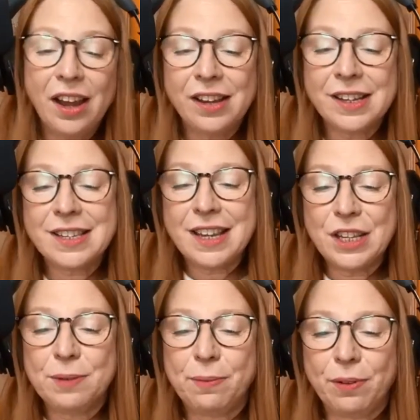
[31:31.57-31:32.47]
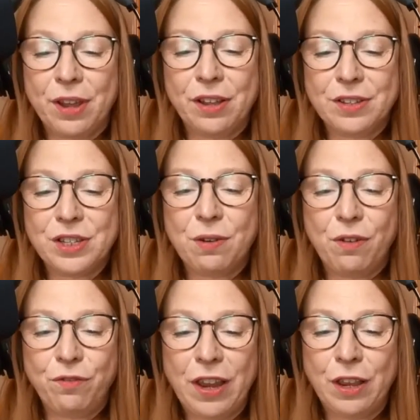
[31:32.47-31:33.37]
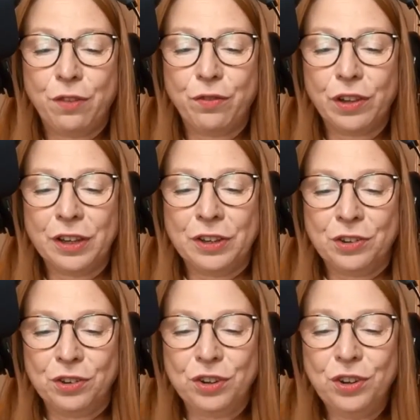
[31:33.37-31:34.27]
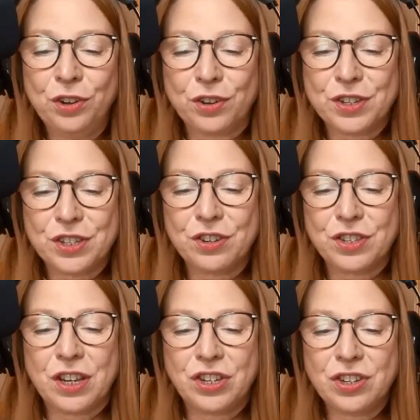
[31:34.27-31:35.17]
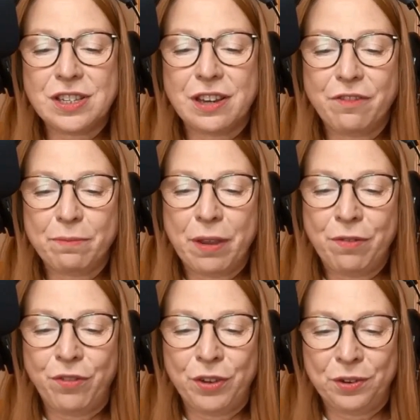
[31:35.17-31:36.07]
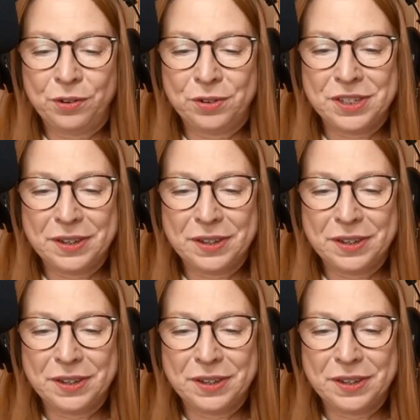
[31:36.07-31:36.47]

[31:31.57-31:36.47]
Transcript: like sensible girls who are faithful and good cooks because I just love my food.